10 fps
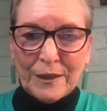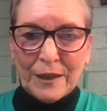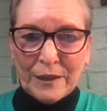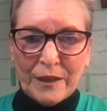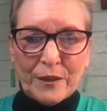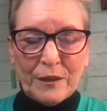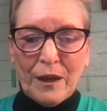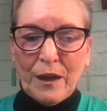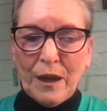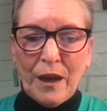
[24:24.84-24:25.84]
And
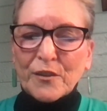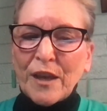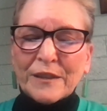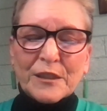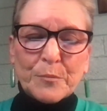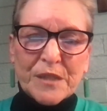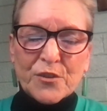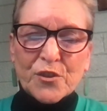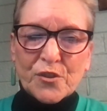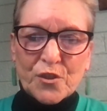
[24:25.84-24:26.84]
I ended up
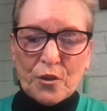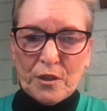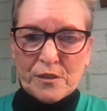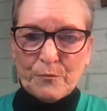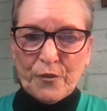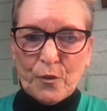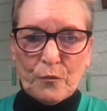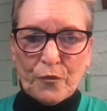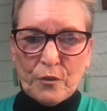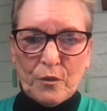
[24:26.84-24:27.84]
teaching journalism
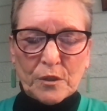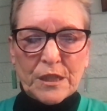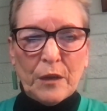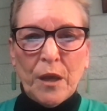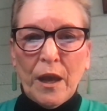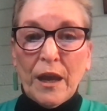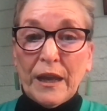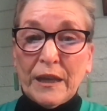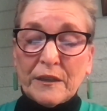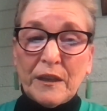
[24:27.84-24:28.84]
for a long time.
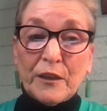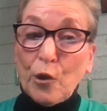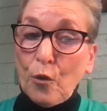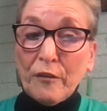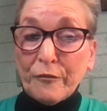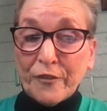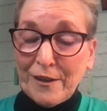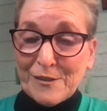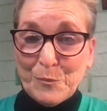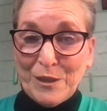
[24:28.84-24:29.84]
It
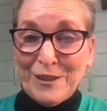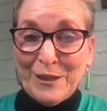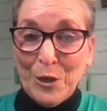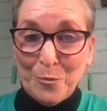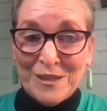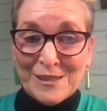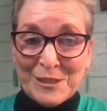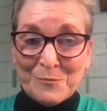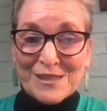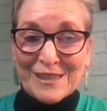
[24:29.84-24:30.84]
horrifies me that nobody
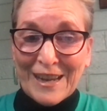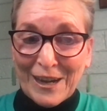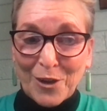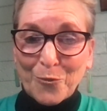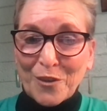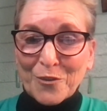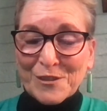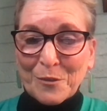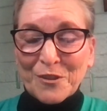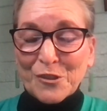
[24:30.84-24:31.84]
seems to care whether
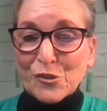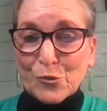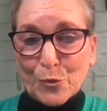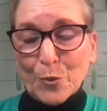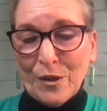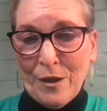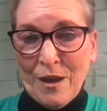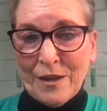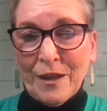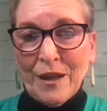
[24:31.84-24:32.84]
something's true or
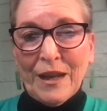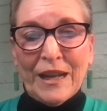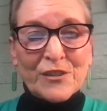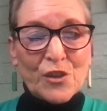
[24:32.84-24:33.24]
not. It's